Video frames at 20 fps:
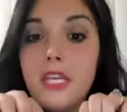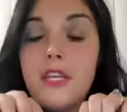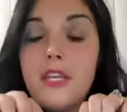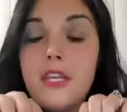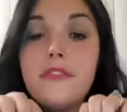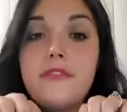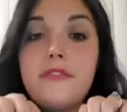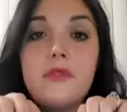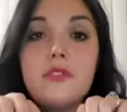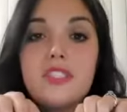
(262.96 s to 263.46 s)

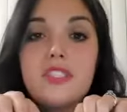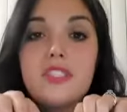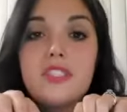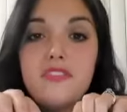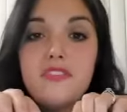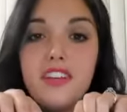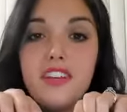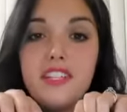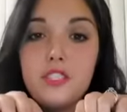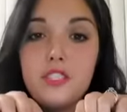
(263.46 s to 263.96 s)
Fruits,
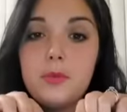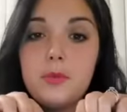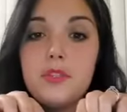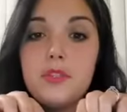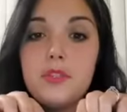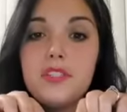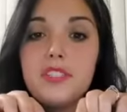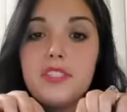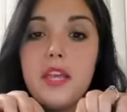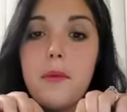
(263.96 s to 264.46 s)

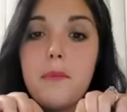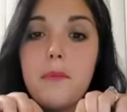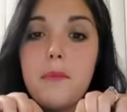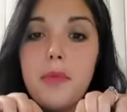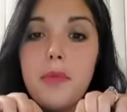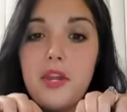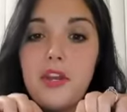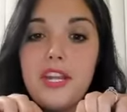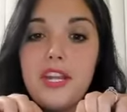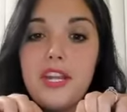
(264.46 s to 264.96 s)
vegetables,
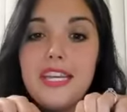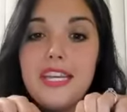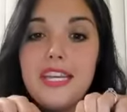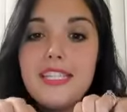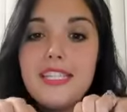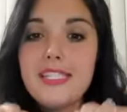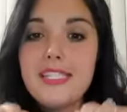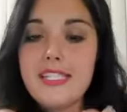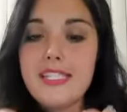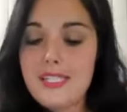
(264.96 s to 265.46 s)
berries.
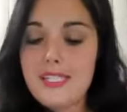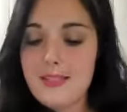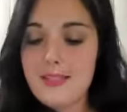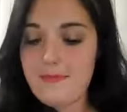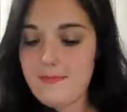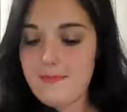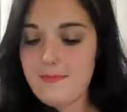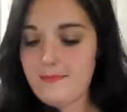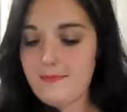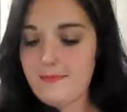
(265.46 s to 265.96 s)

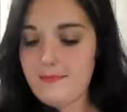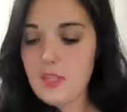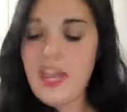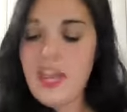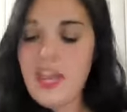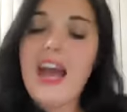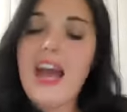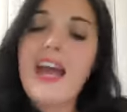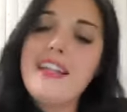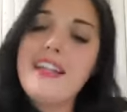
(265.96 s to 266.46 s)

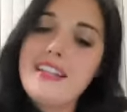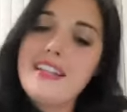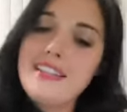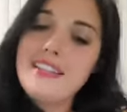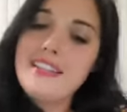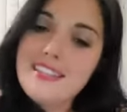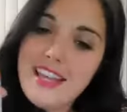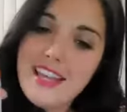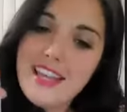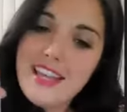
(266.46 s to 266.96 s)
I did
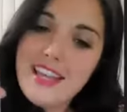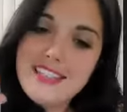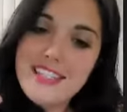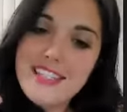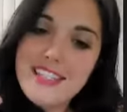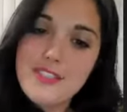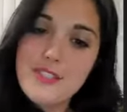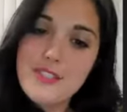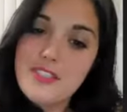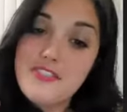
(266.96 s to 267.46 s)
slide this in
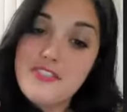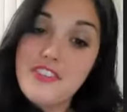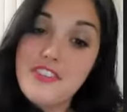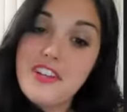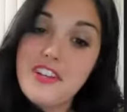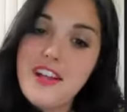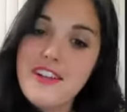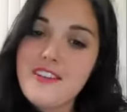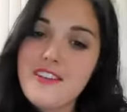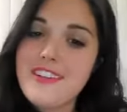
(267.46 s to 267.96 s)
just for
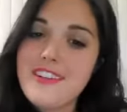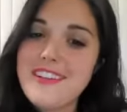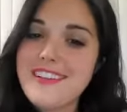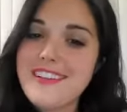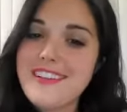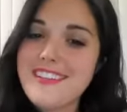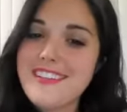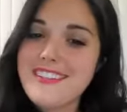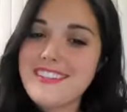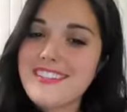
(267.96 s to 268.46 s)
color
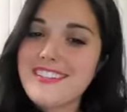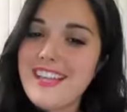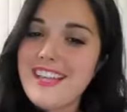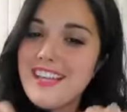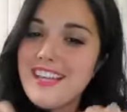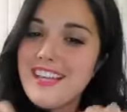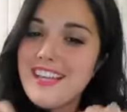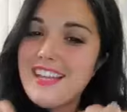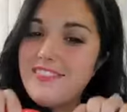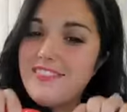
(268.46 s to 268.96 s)
because it's kind of
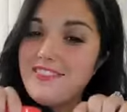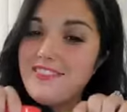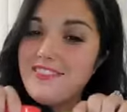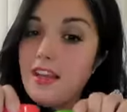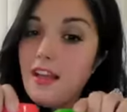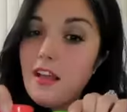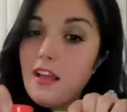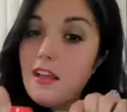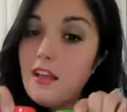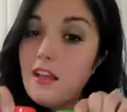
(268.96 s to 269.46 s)
fun,
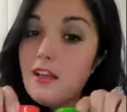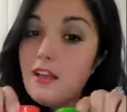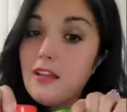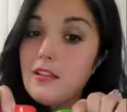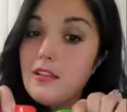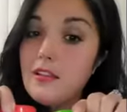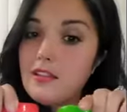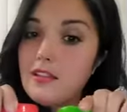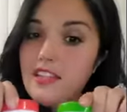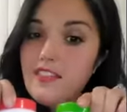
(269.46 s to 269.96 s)

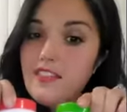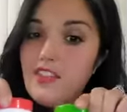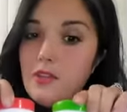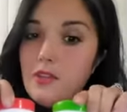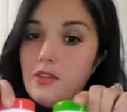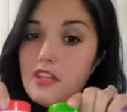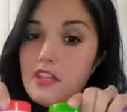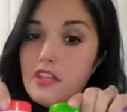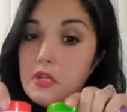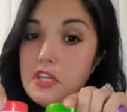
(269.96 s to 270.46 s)
leaving you a
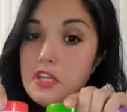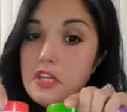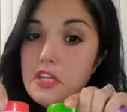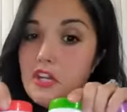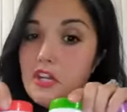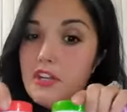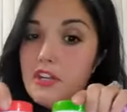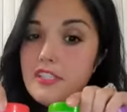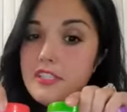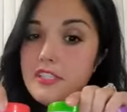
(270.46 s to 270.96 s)
little
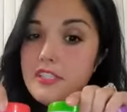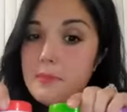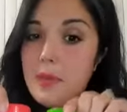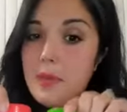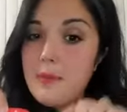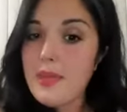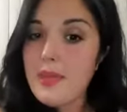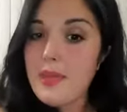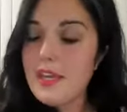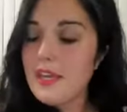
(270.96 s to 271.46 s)
curious
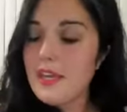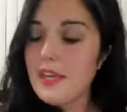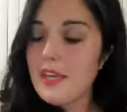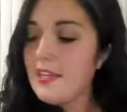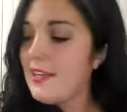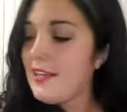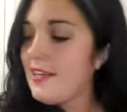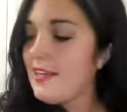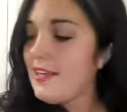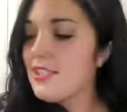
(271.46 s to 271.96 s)
maybe.
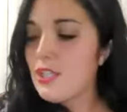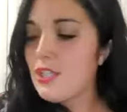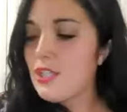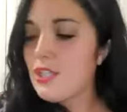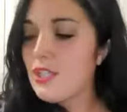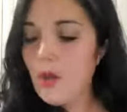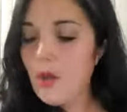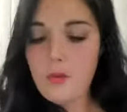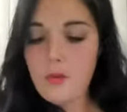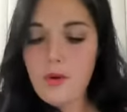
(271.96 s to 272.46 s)

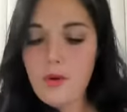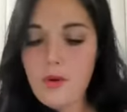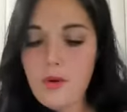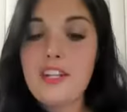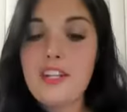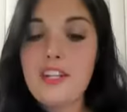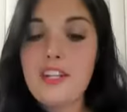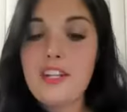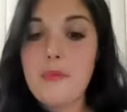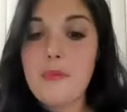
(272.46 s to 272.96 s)
So we're going to
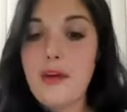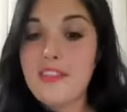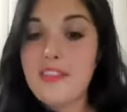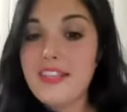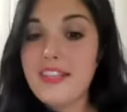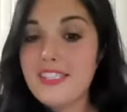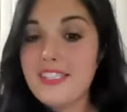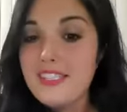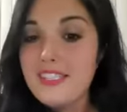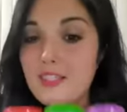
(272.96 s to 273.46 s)
talk about
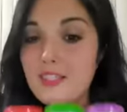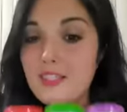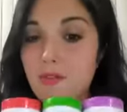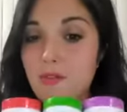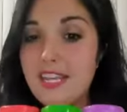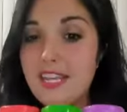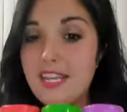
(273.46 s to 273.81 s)
these 3